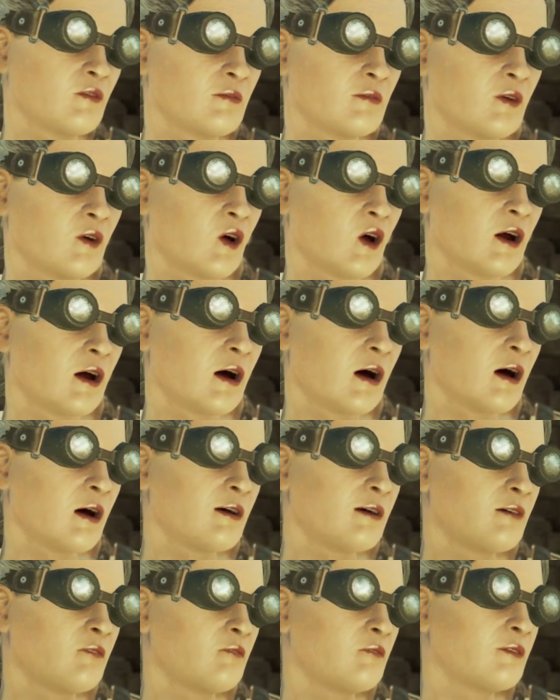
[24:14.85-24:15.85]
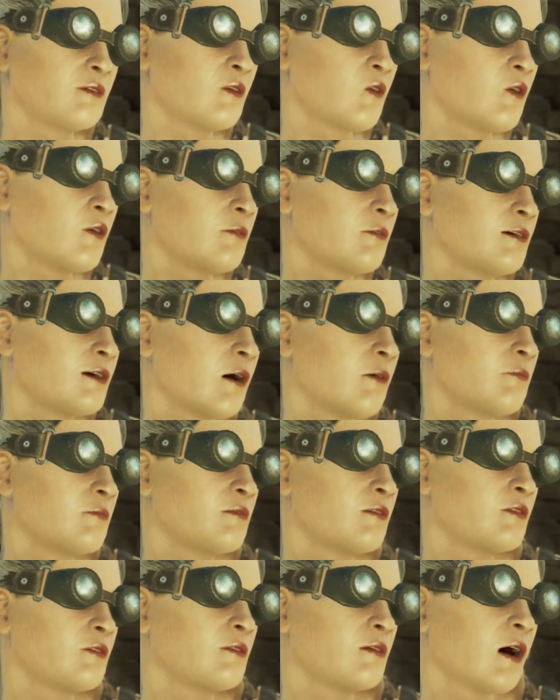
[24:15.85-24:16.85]
their lives will be
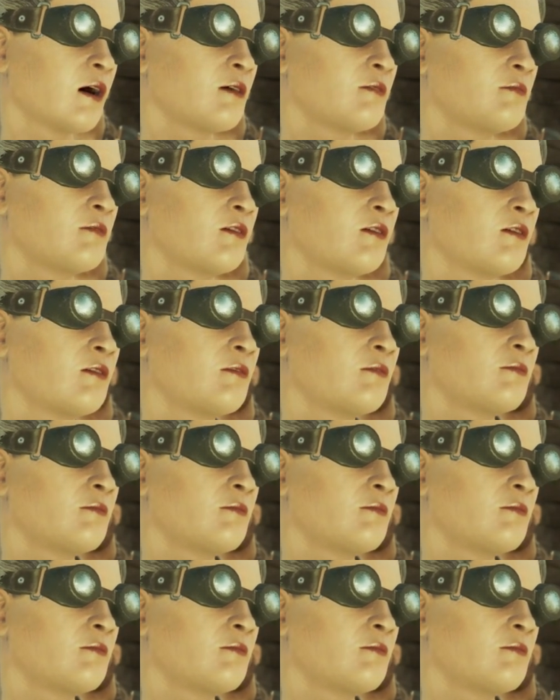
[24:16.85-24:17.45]
upended again.